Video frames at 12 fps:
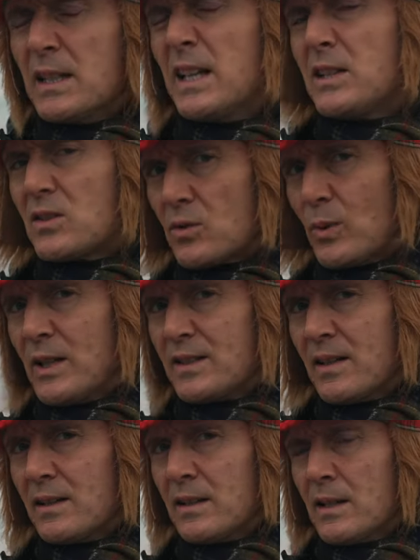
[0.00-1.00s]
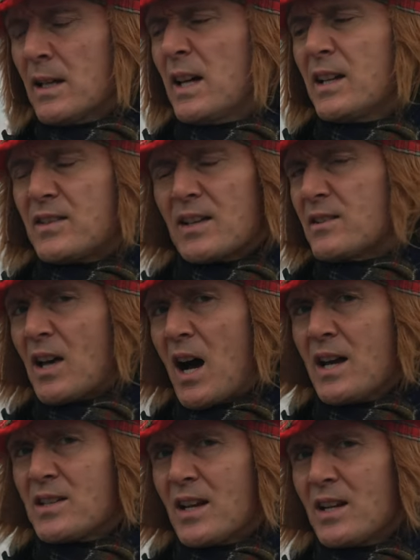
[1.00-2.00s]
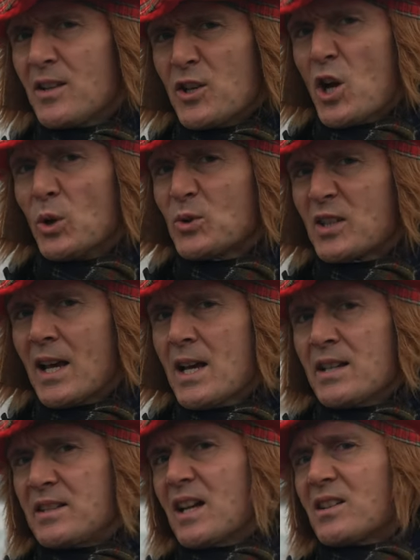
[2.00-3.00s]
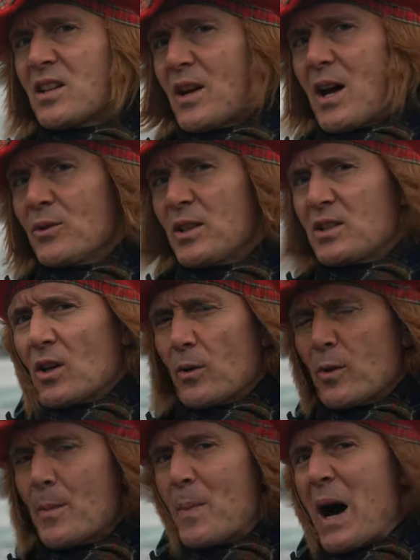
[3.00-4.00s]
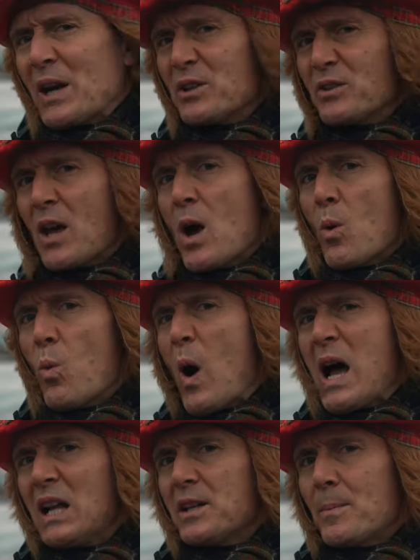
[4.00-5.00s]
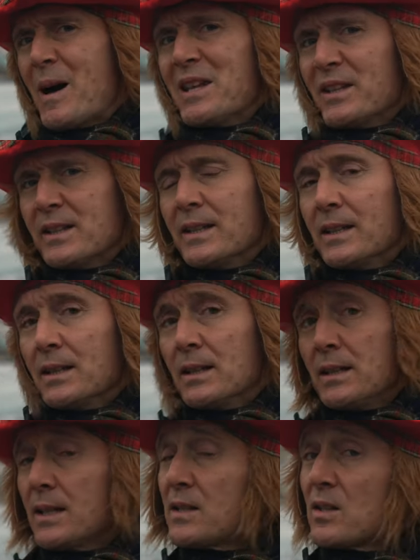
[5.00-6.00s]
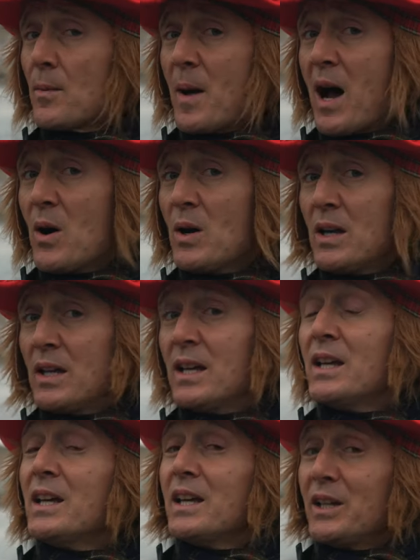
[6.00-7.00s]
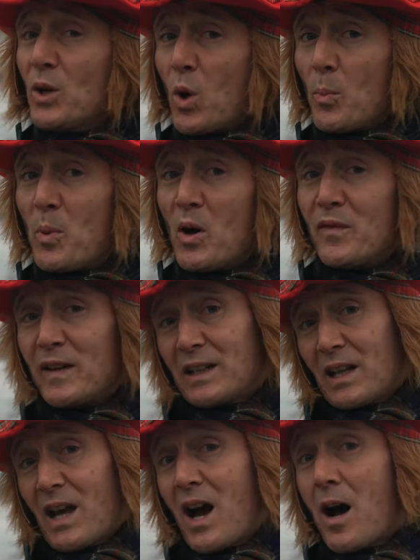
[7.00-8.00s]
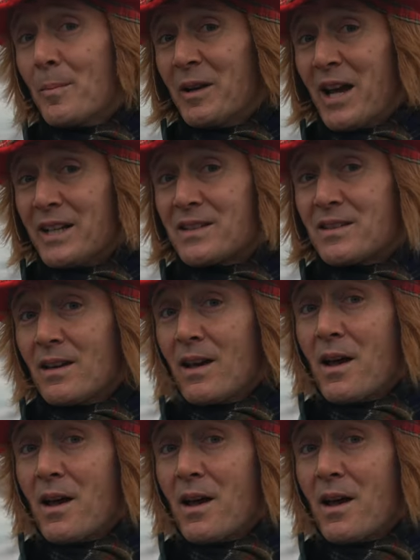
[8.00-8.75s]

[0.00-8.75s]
It's sweet, it's enticing, the notes dance around each other with apparent wild abandon, yet somehow it all perfectly harmonates,